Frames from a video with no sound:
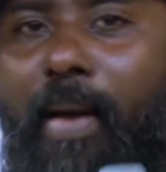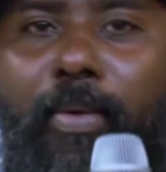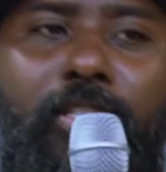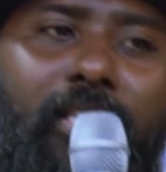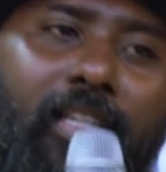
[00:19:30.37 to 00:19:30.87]

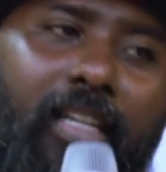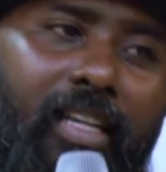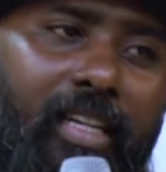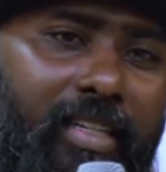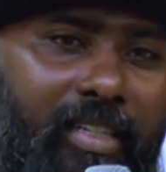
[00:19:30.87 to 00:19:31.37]
I'm a
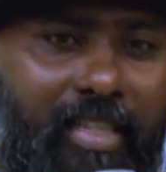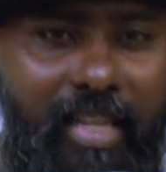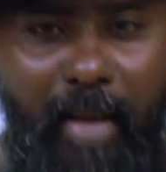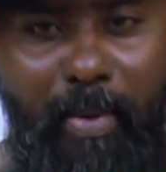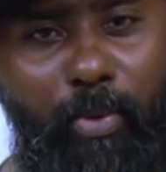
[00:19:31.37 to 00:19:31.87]
sinner.
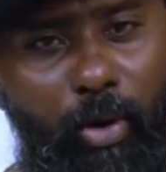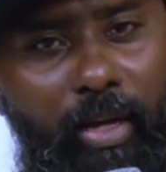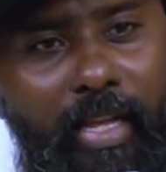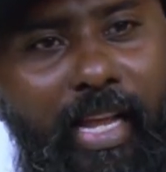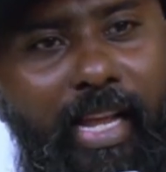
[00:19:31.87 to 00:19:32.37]
I'm a
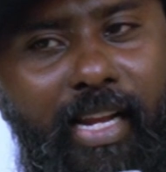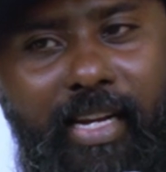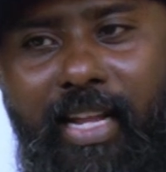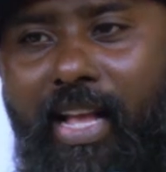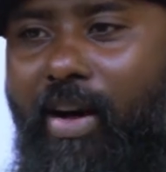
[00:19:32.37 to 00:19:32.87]
broken.
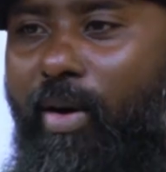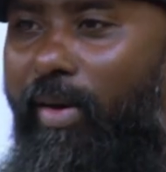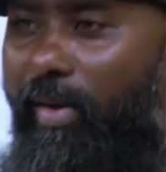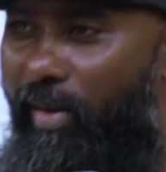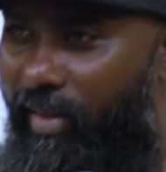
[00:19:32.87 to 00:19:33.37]

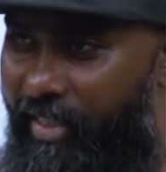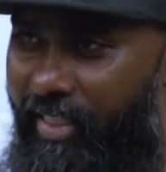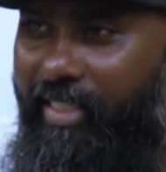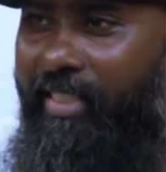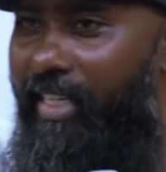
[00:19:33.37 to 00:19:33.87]
All
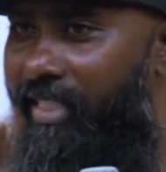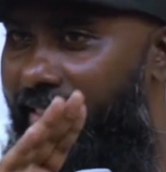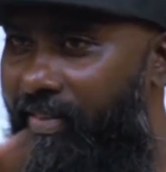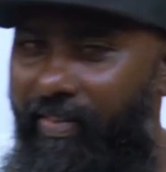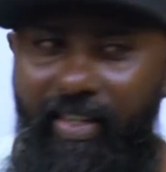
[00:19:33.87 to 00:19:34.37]
these things,
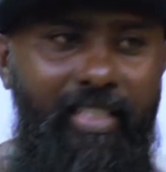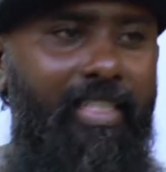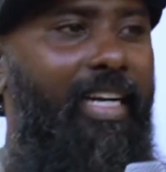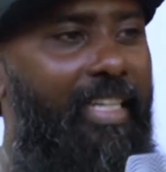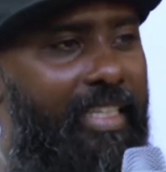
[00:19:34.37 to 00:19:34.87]
words,
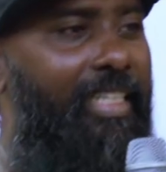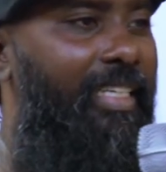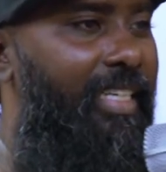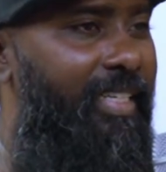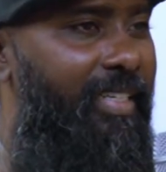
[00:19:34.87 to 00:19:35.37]

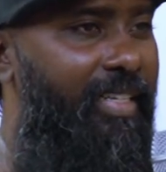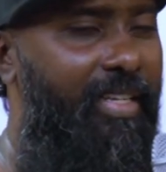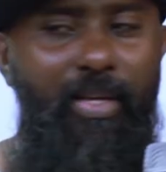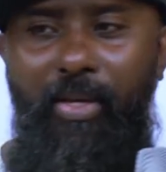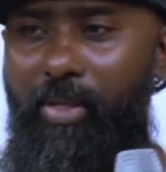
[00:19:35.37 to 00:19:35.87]

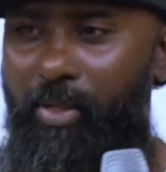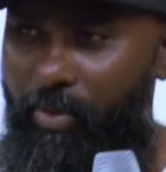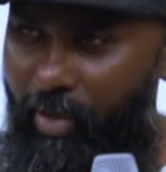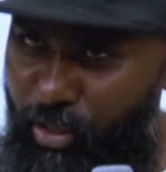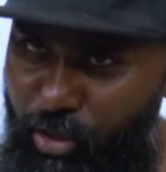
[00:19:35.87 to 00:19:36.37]

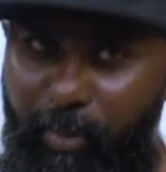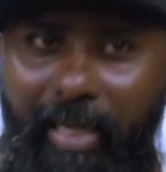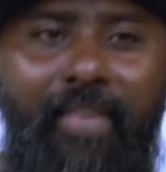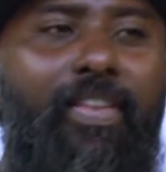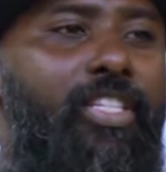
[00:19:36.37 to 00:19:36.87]
you once you
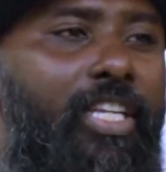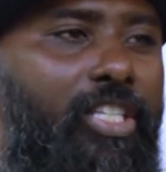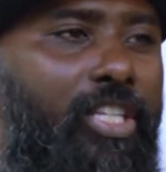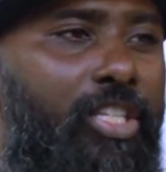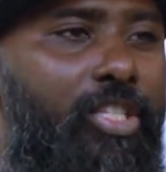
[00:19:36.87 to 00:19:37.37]
believe in
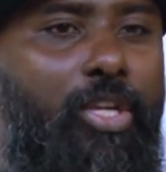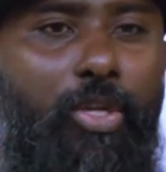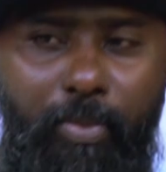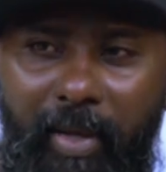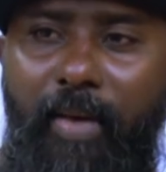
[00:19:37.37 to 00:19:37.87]
Jesus,
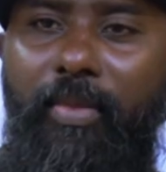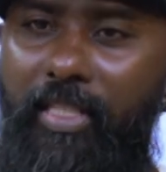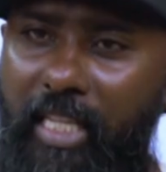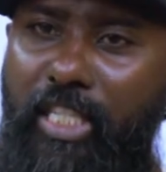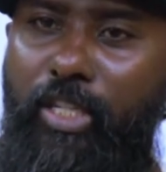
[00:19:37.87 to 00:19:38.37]
you become
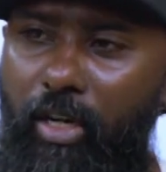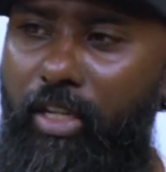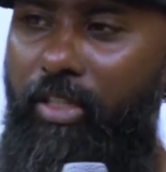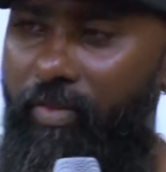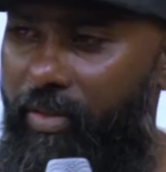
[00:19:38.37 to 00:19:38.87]
the sons and
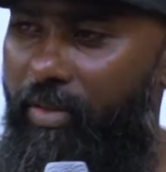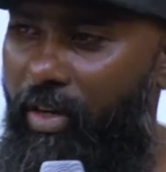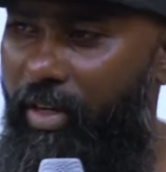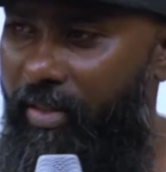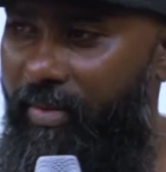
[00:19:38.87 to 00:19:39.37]
daughters of
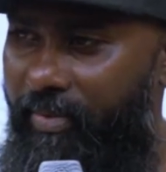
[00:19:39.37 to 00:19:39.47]
God.